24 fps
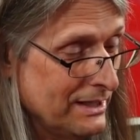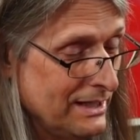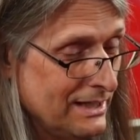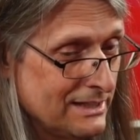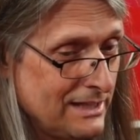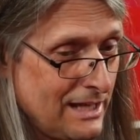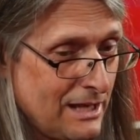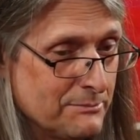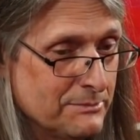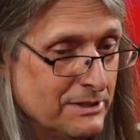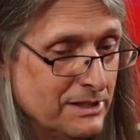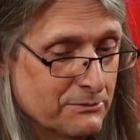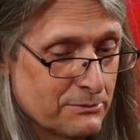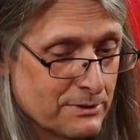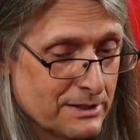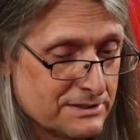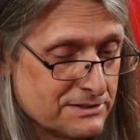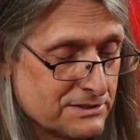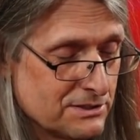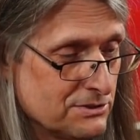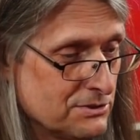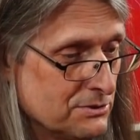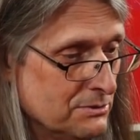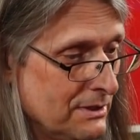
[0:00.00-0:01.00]
red. How many
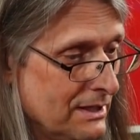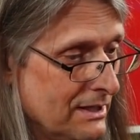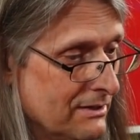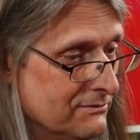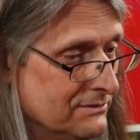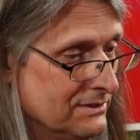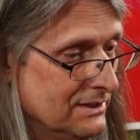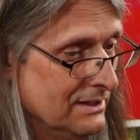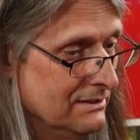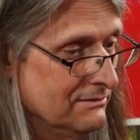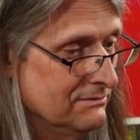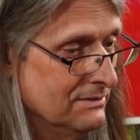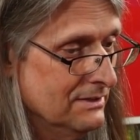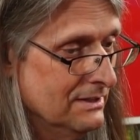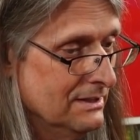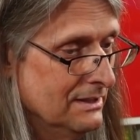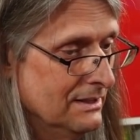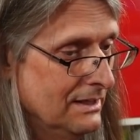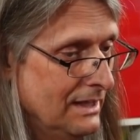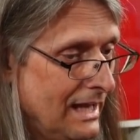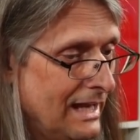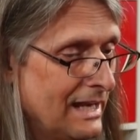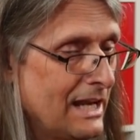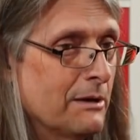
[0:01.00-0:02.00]
reds did you have, Dave? 1.
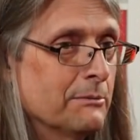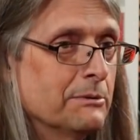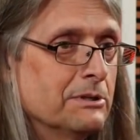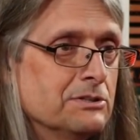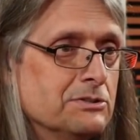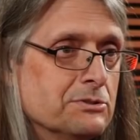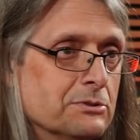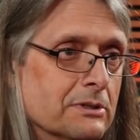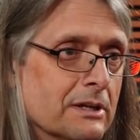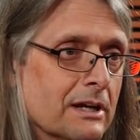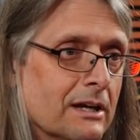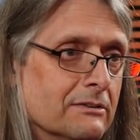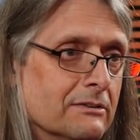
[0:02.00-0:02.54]
And how many did you